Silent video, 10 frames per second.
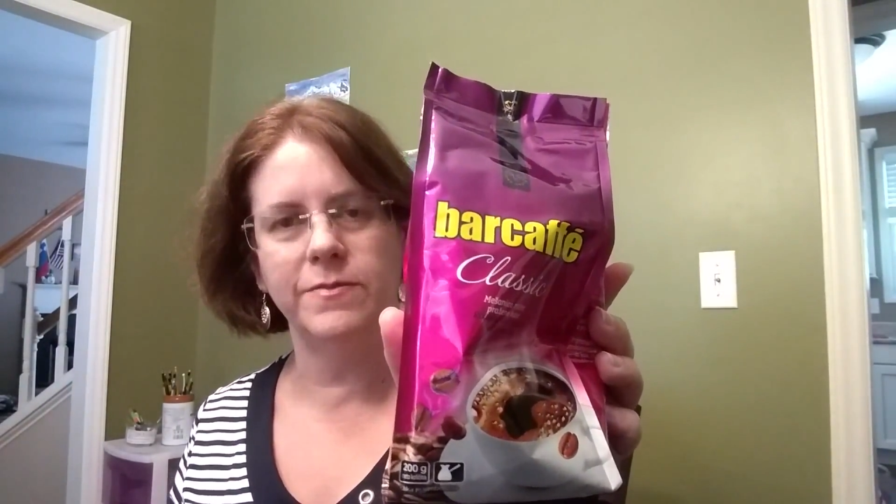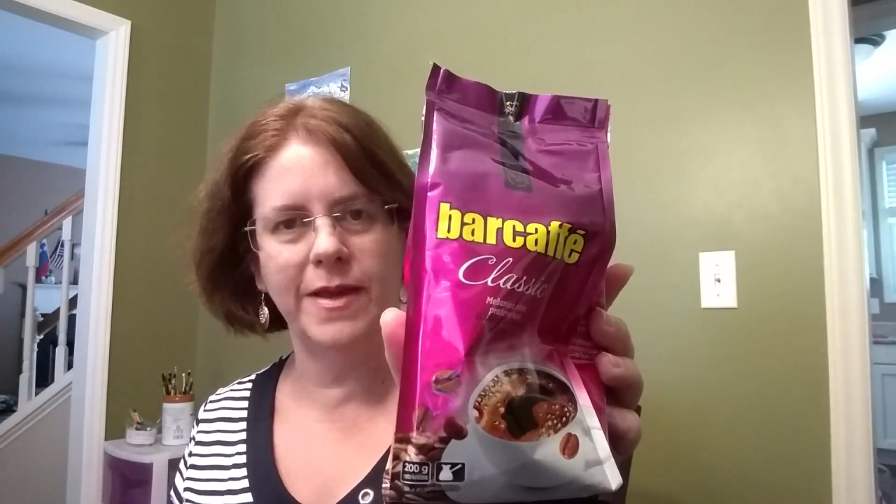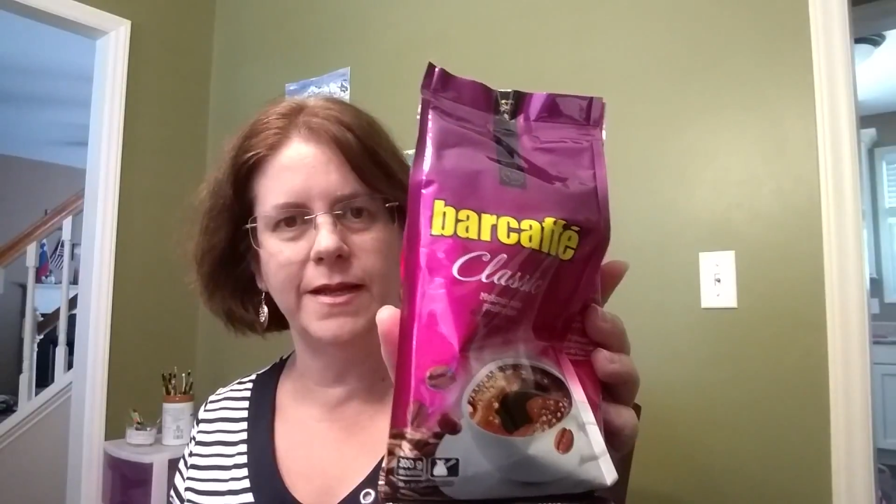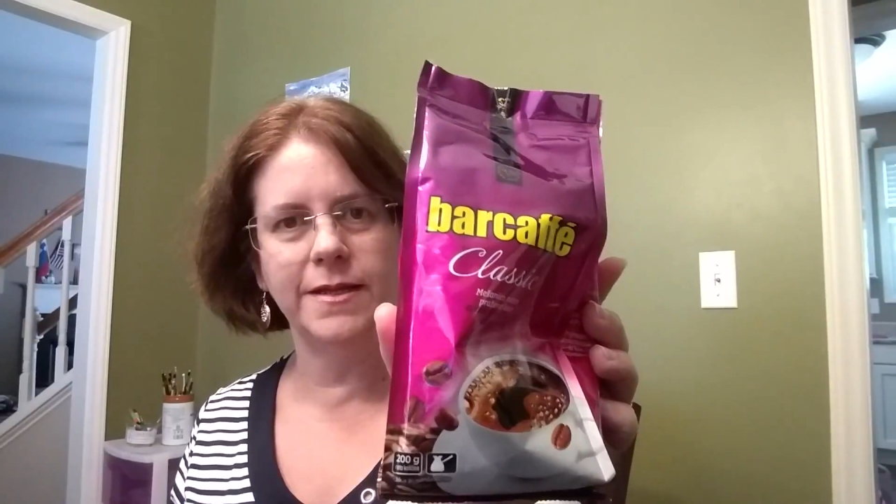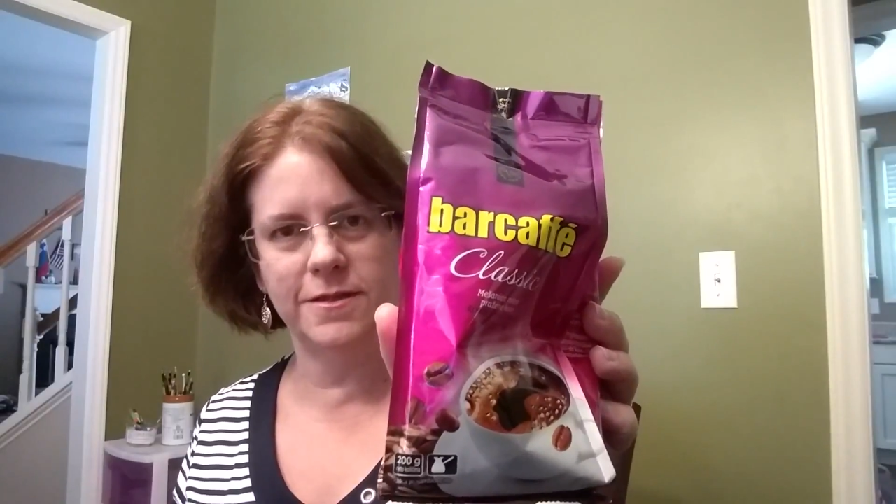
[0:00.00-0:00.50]

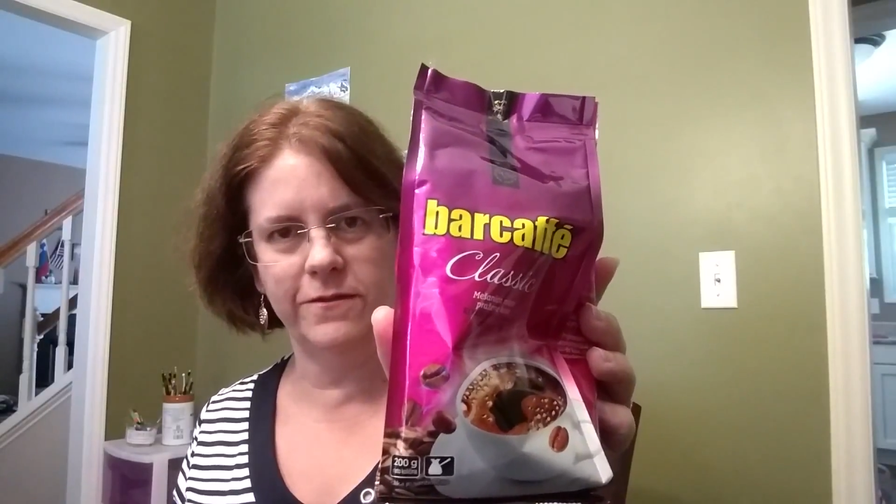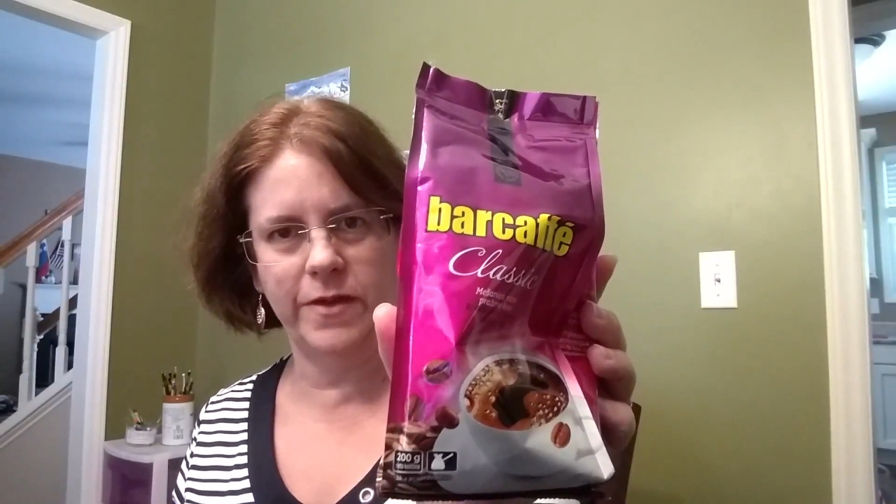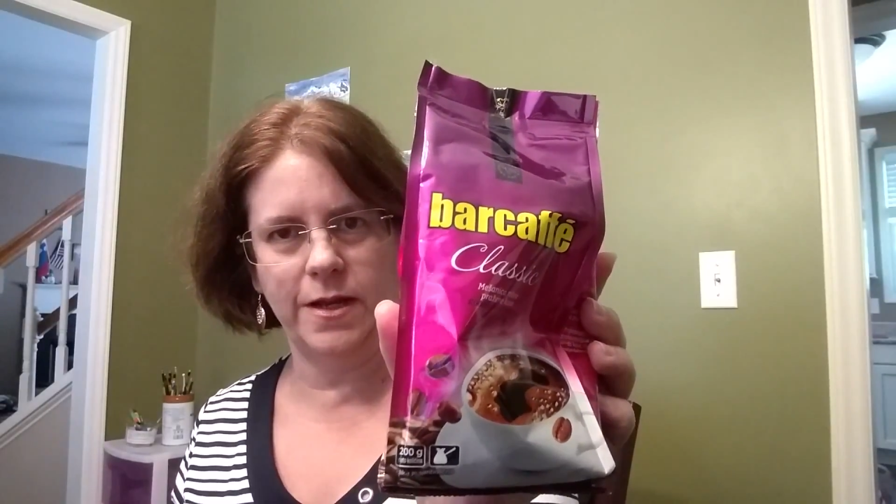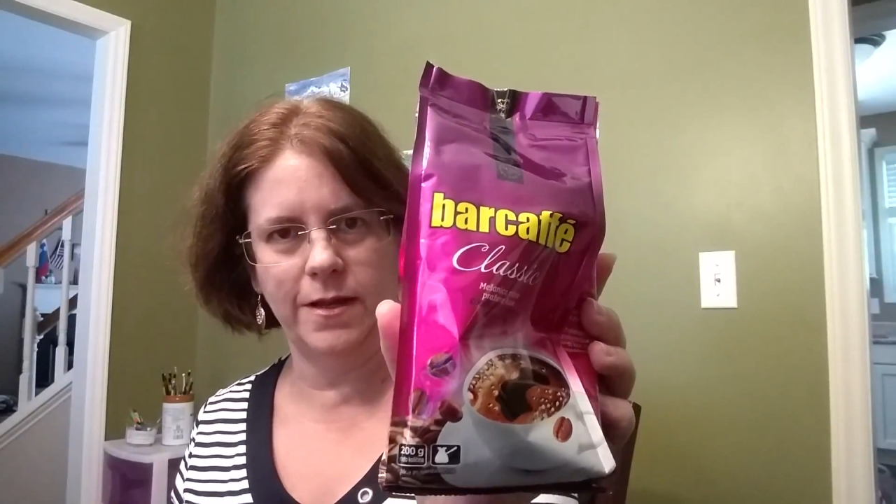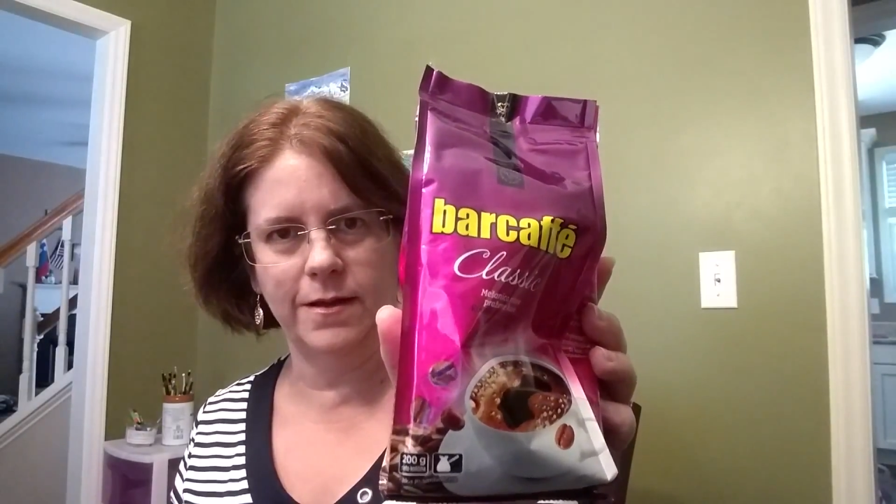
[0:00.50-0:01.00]
made in
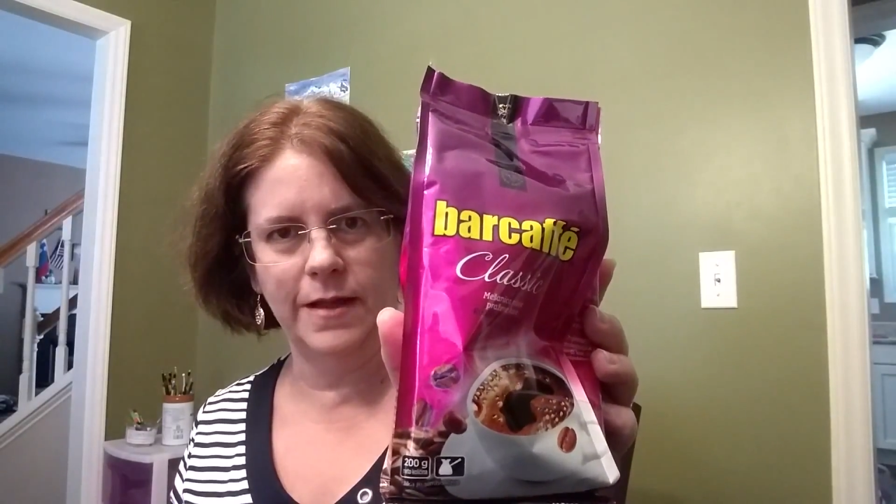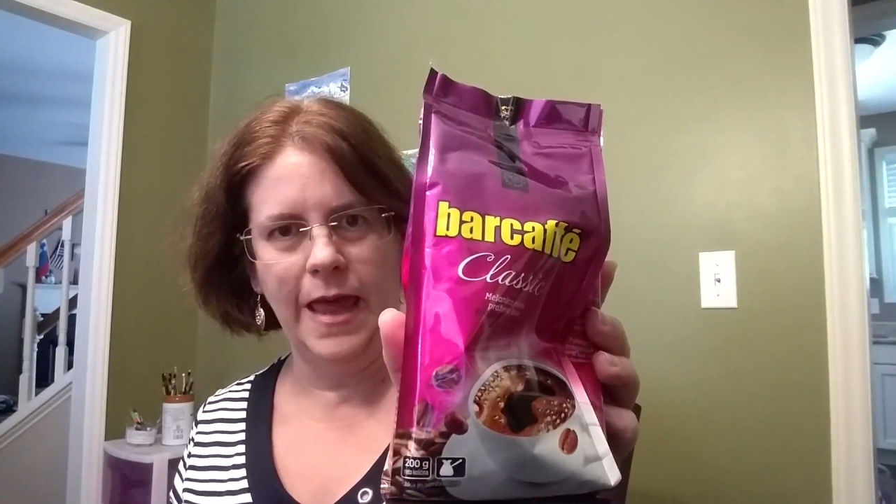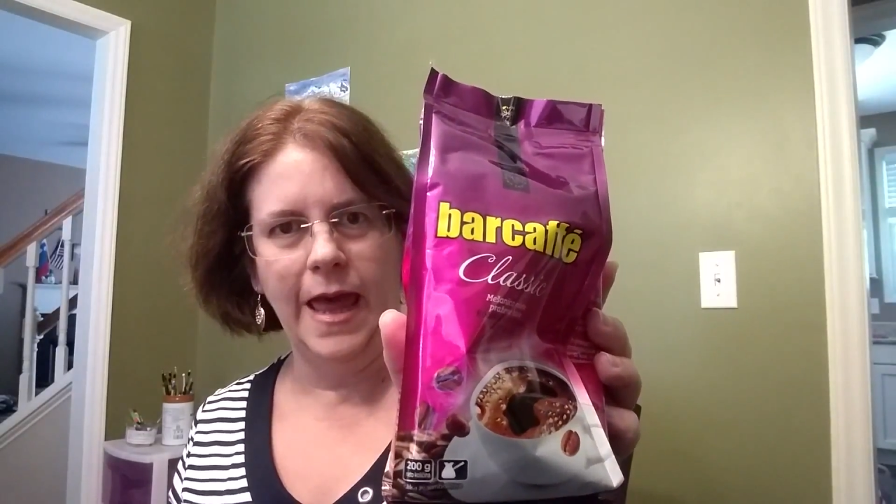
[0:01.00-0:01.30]
Slovenia,